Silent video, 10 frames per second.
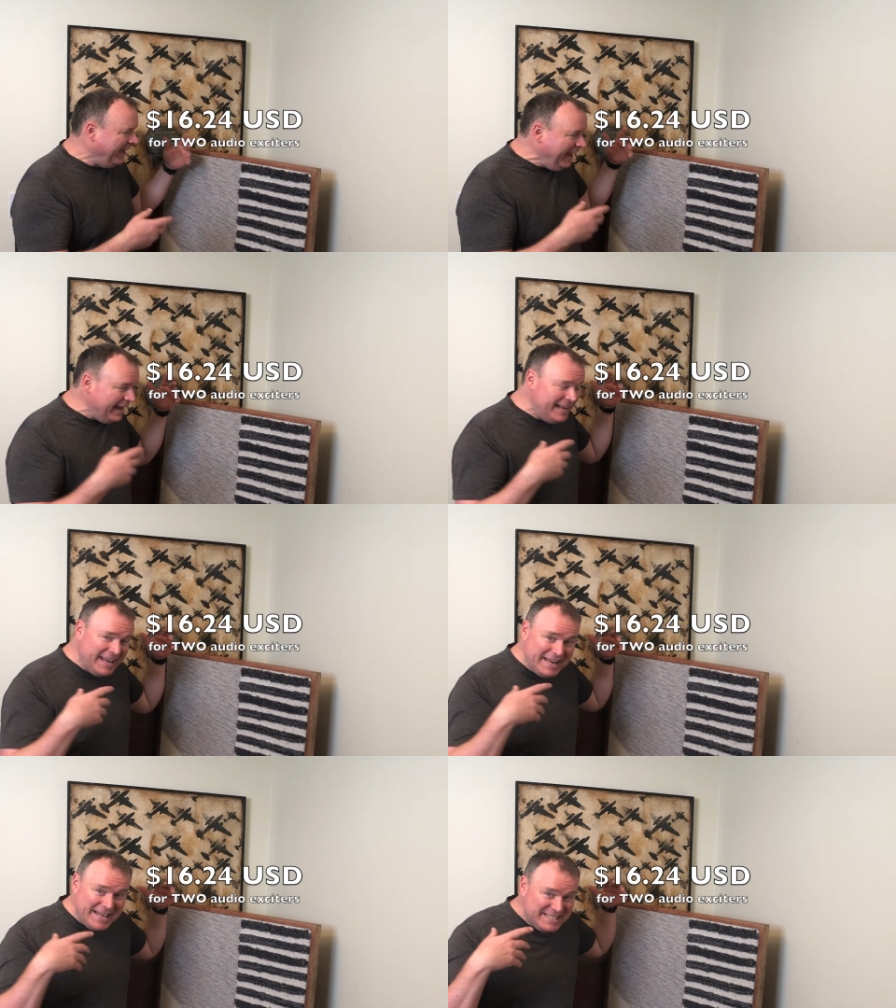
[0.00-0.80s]
And it
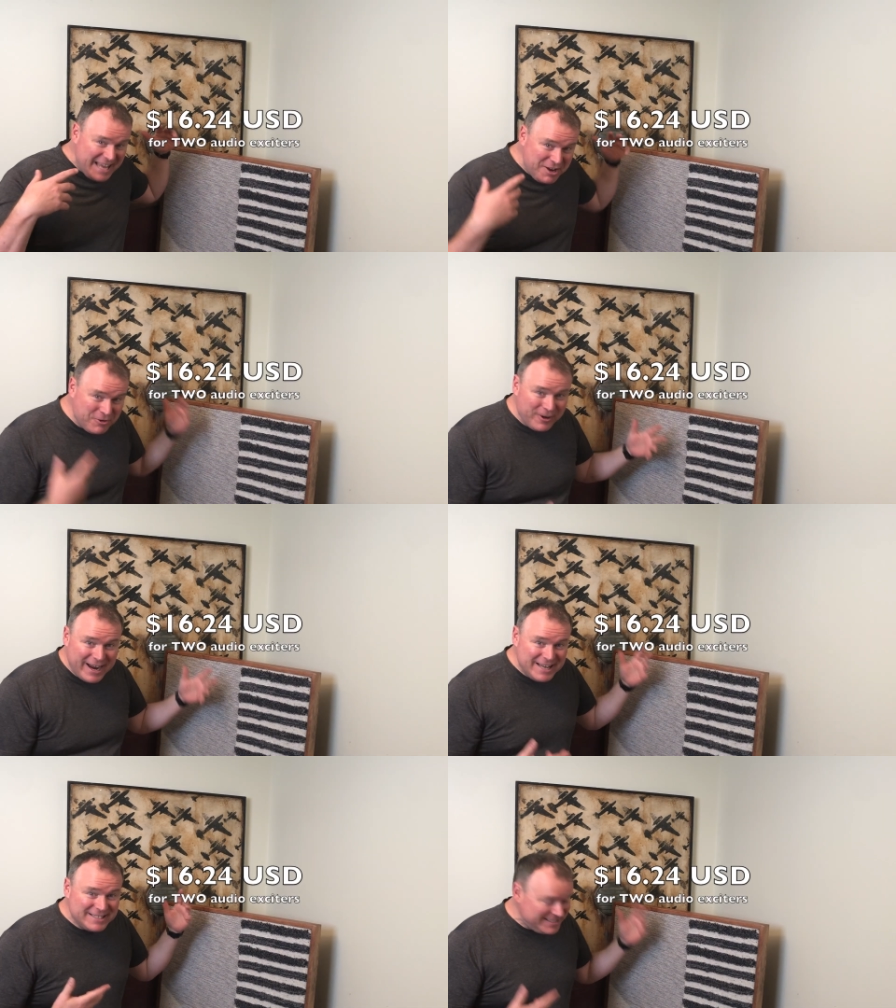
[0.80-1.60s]
is a
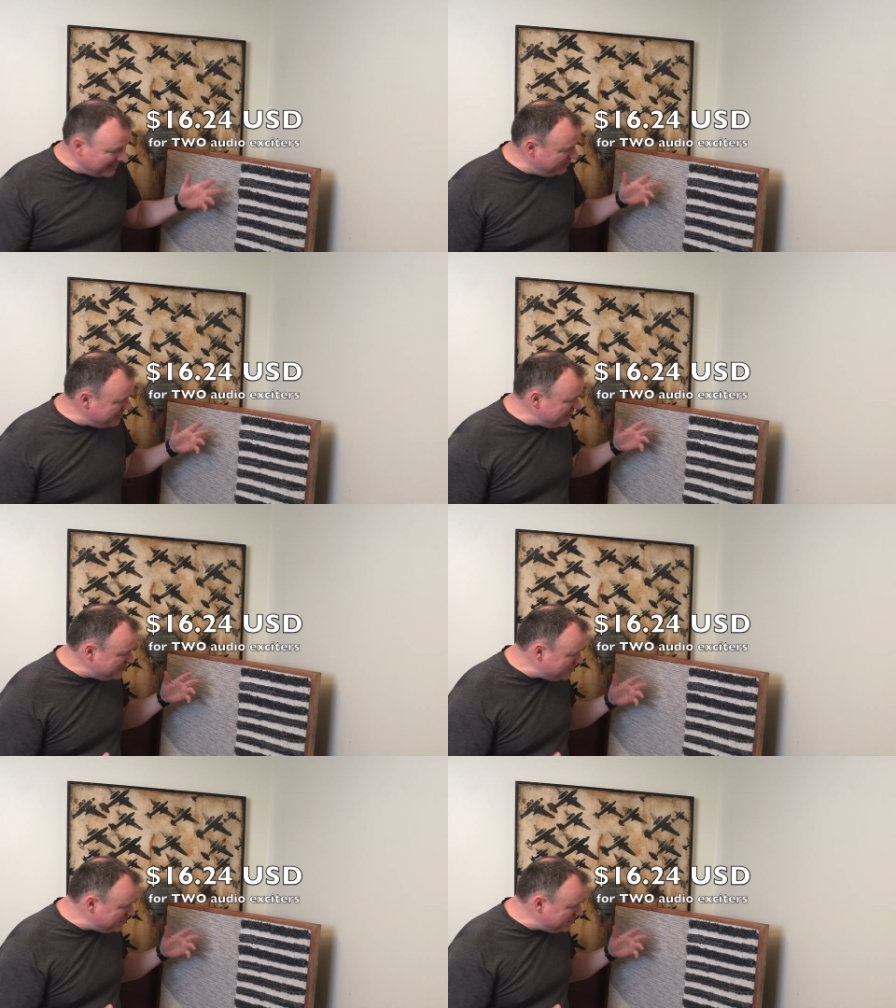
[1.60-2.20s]
great sounding